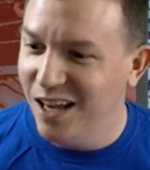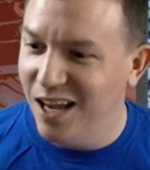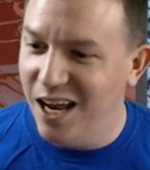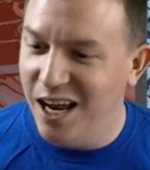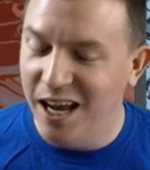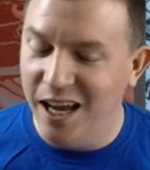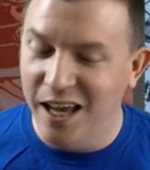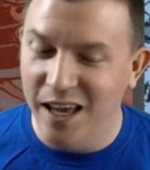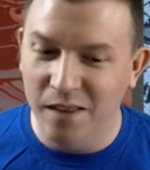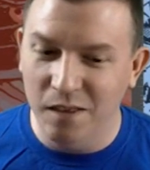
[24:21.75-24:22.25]

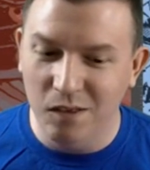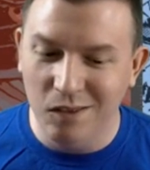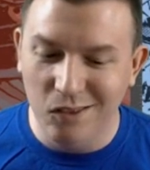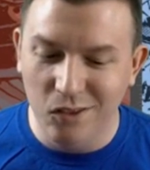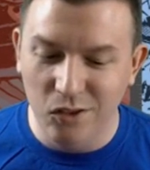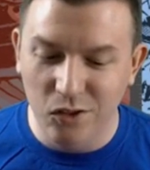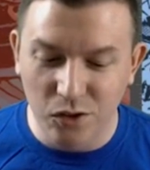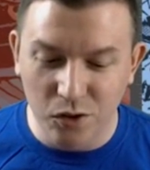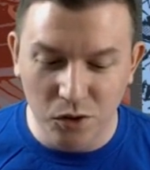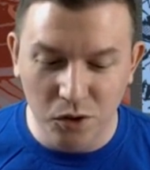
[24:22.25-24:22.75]
And
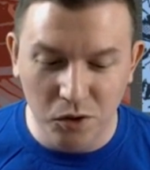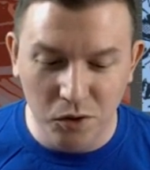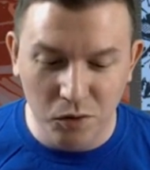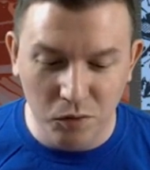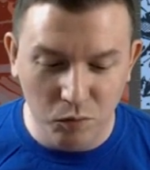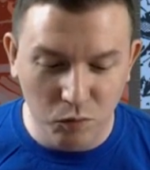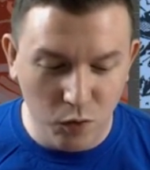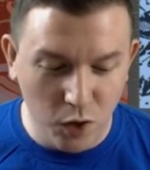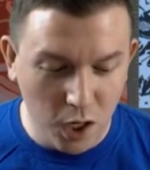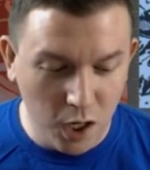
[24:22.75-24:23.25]
the
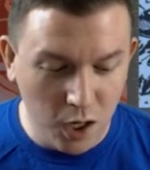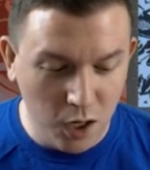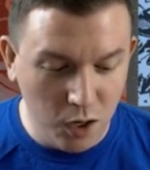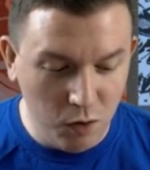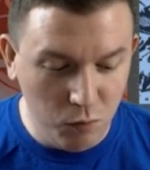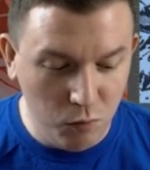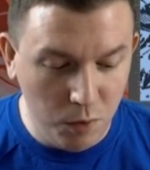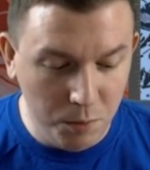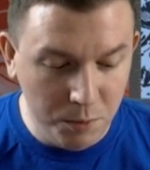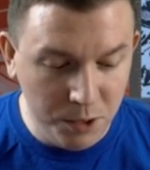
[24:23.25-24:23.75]

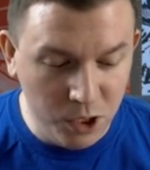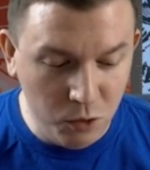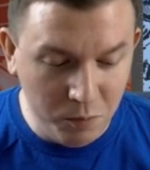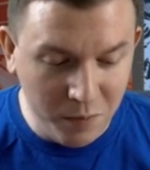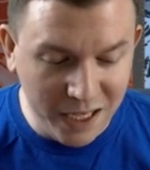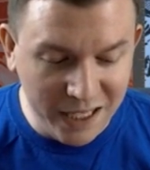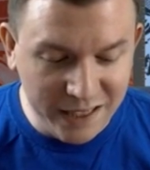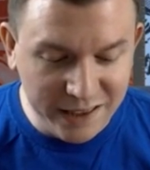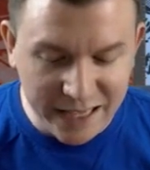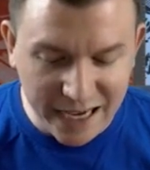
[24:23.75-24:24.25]
woman who
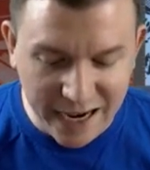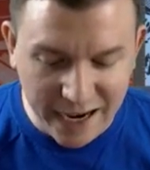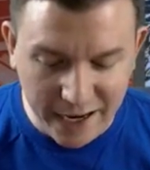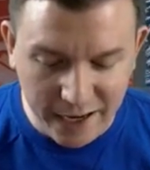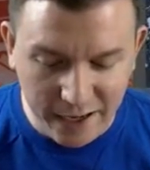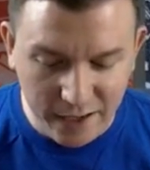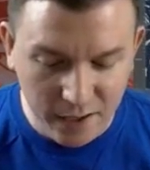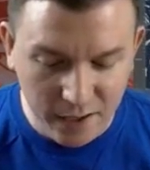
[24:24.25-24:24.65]
made that,